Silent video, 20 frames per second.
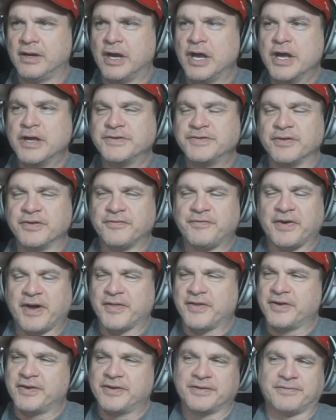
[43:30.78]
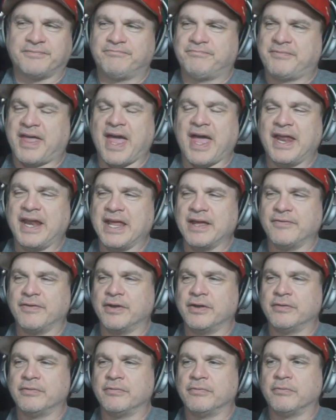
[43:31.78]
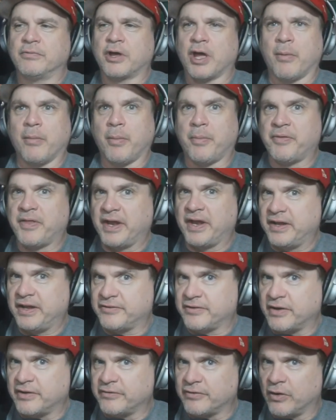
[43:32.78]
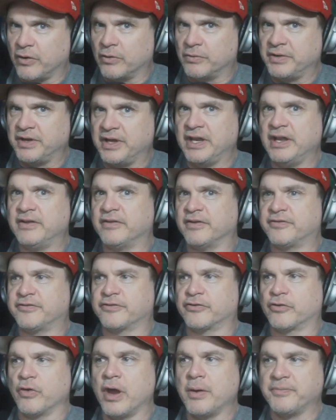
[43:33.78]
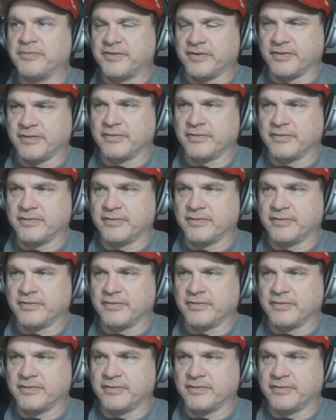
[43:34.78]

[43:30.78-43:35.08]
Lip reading: So the father can't even come up with ideas on his own. He needs a script.